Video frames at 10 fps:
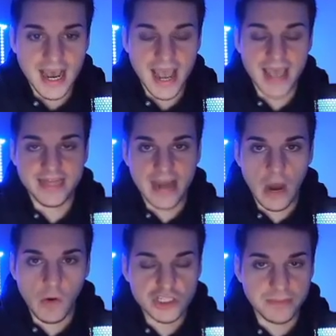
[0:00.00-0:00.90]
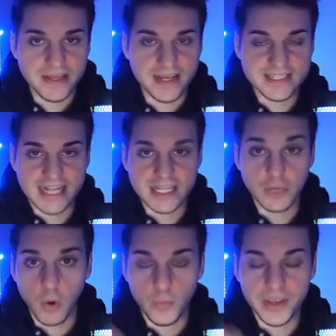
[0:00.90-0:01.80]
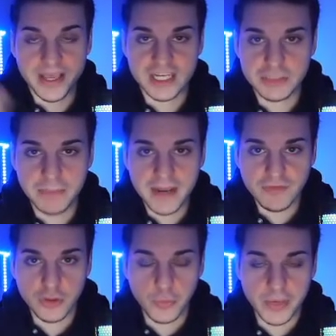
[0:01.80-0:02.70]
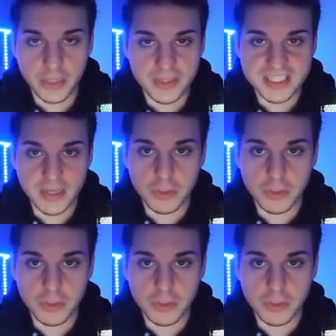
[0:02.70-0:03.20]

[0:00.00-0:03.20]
and then I'll explain exactly what we can expect for the weekly reset,